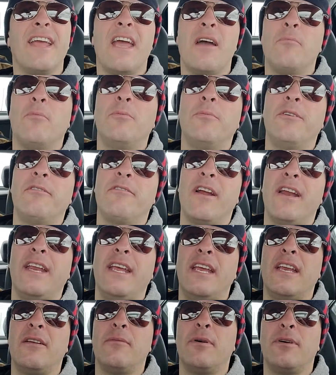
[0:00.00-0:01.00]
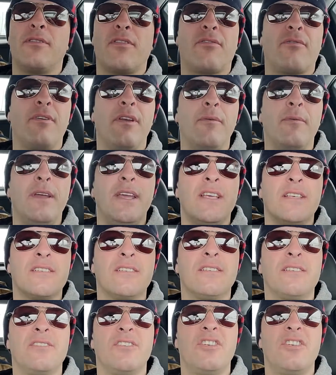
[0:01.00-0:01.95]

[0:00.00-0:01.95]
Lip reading: AM will be ready in about 3 weeks.